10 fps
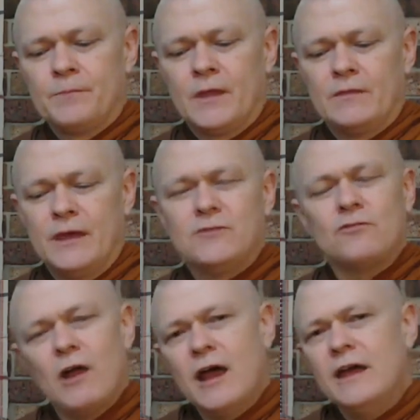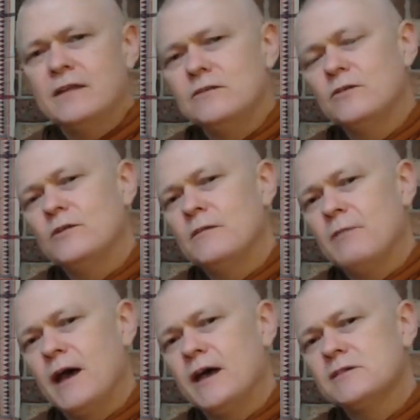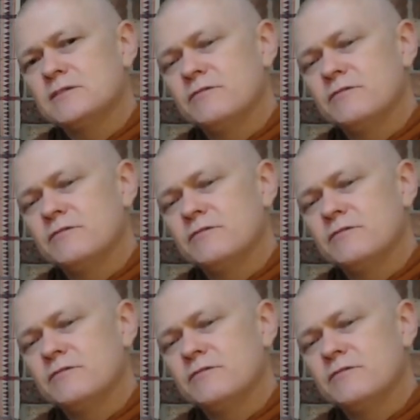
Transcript: they tried, in the past,